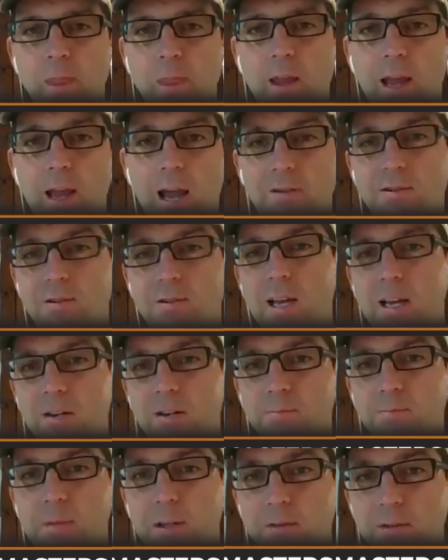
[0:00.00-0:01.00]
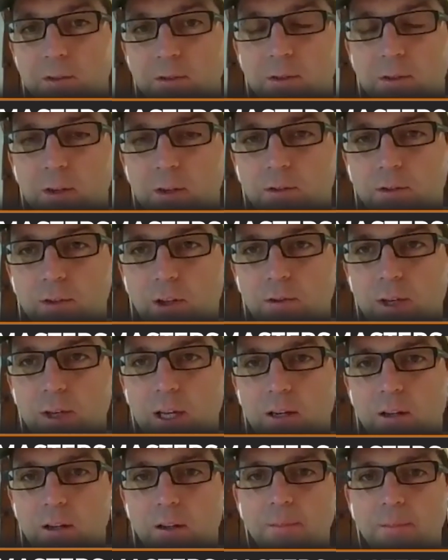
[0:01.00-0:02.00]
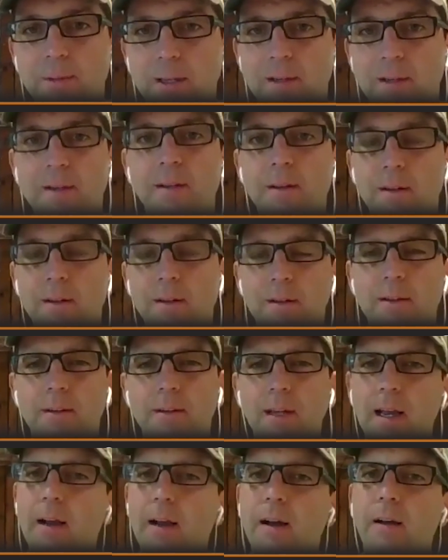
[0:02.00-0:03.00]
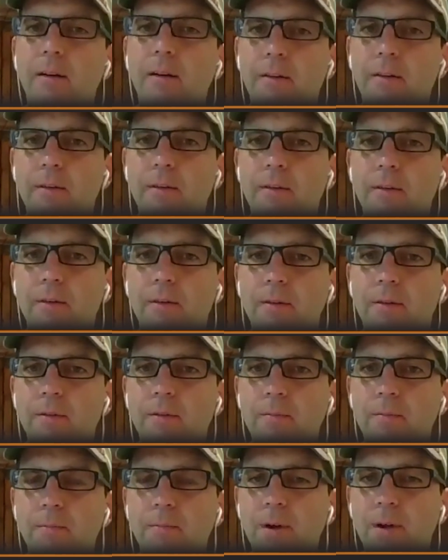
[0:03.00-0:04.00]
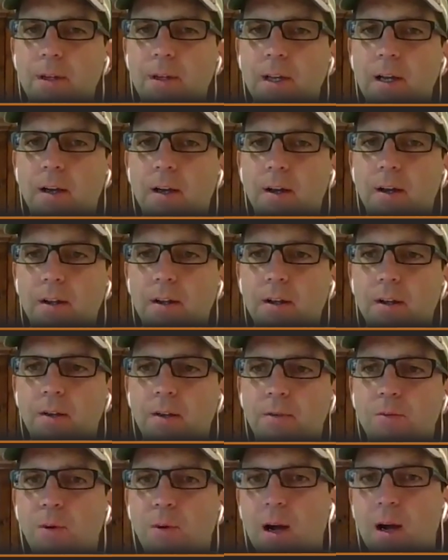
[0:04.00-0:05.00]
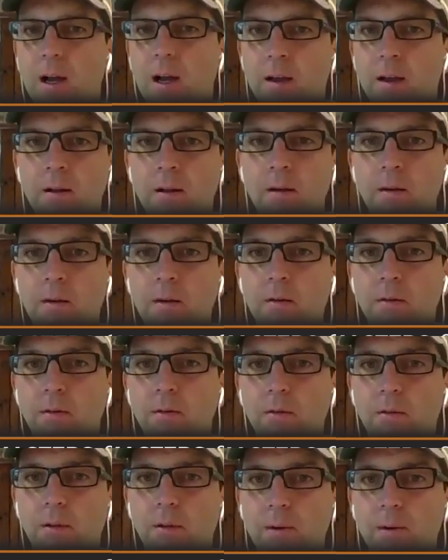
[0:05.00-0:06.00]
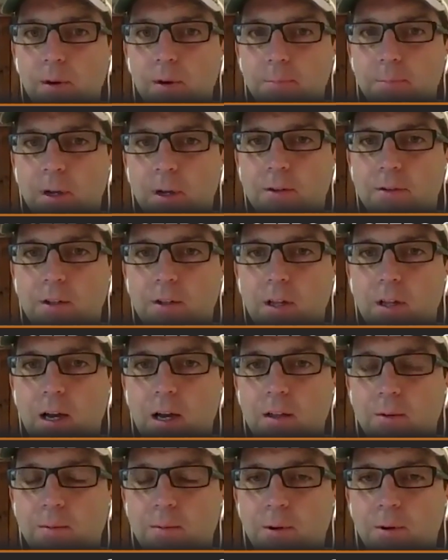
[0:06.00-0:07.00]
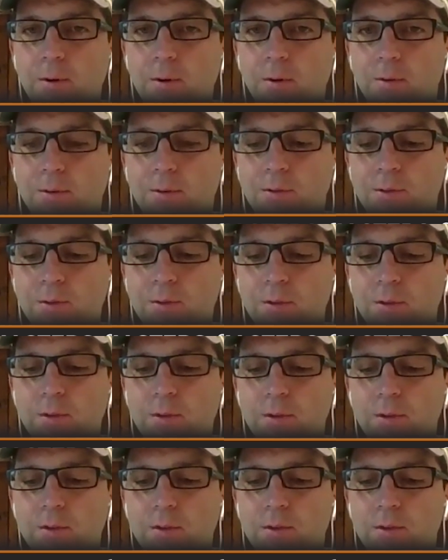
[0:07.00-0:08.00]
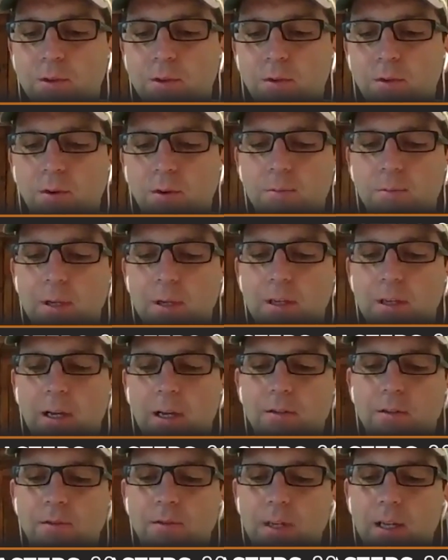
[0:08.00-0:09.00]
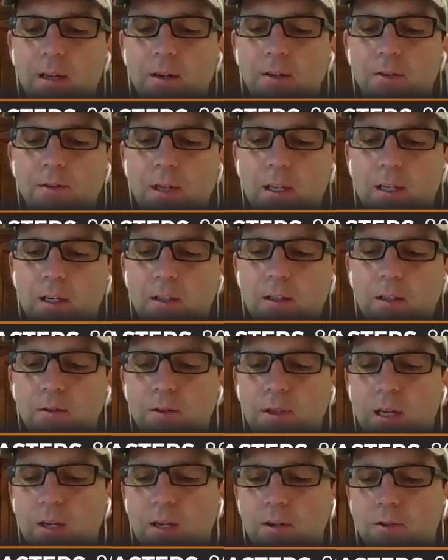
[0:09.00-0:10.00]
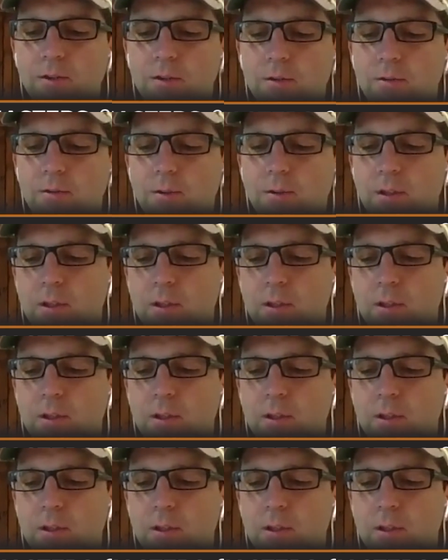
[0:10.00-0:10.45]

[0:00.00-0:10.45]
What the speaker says: After that, is business going to slow down a little bit? Yeah, but yeah, it is. Why? Well, they replaced a lot of the roofs. So it would be nice if you had a second location.